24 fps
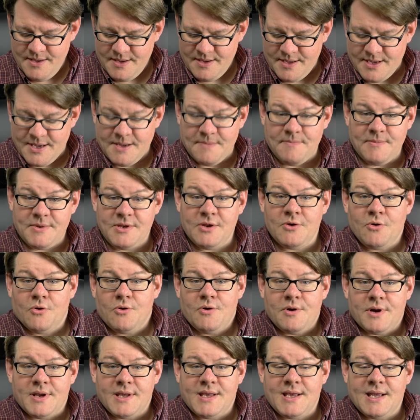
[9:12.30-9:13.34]
um, in
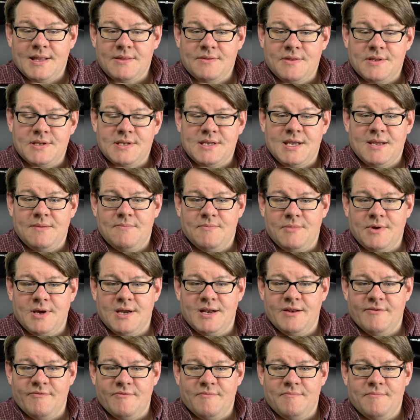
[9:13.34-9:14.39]
order to get the same
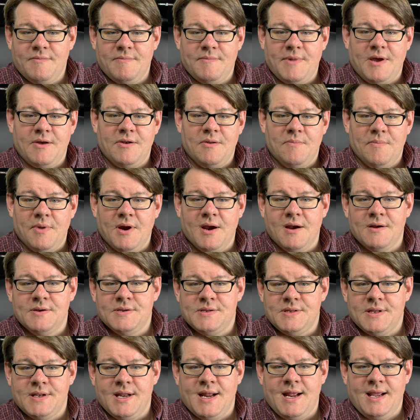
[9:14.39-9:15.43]
kind of amount of
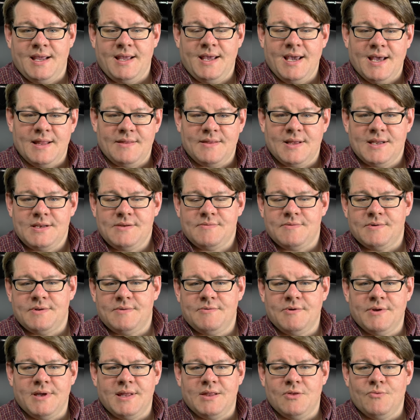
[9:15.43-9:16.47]
bars that I get. That's
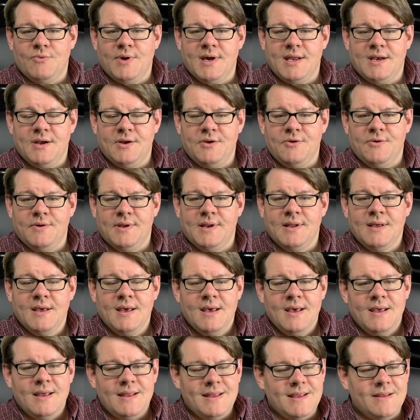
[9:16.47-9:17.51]
really the way to do it.
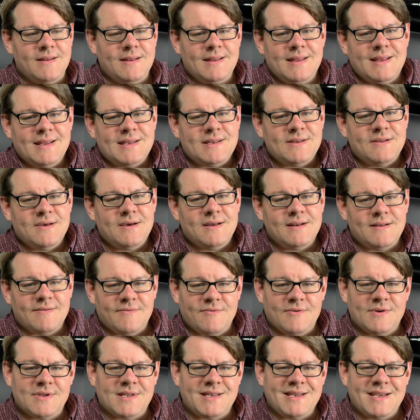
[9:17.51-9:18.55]
it it's not, of
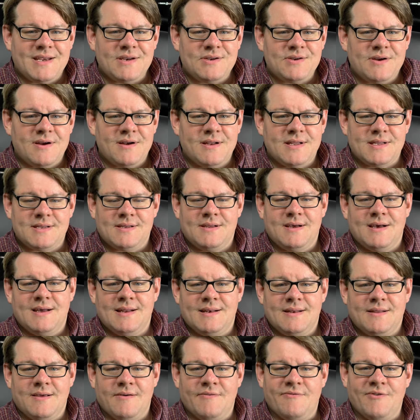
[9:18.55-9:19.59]
course, a tick chart is
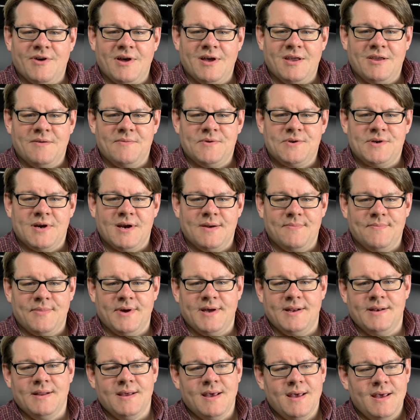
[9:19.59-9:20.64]
not a volume chart,
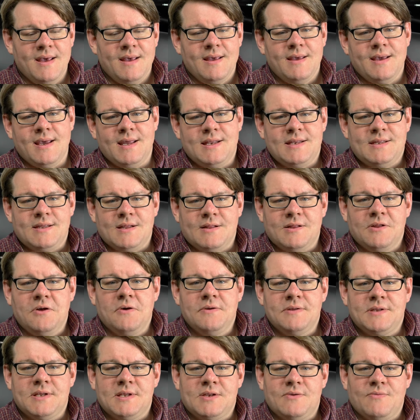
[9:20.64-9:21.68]
but it's the
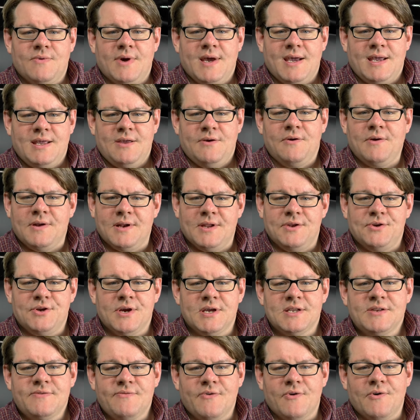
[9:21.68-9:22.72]
closest way you can
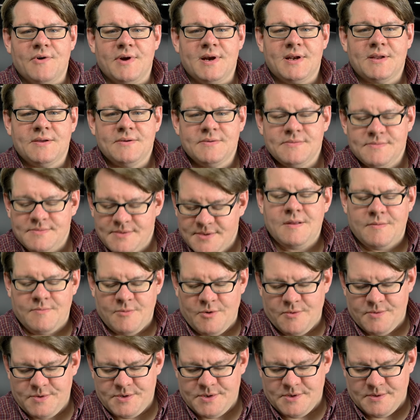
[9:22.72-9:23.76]
adjust for it.
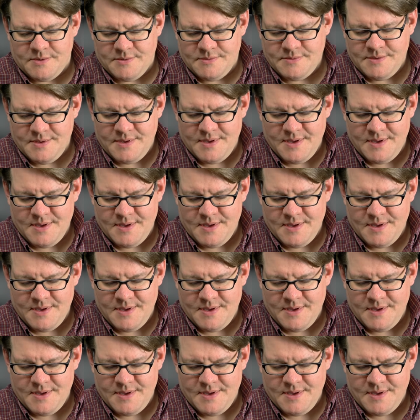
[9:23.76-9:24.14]
Mojo.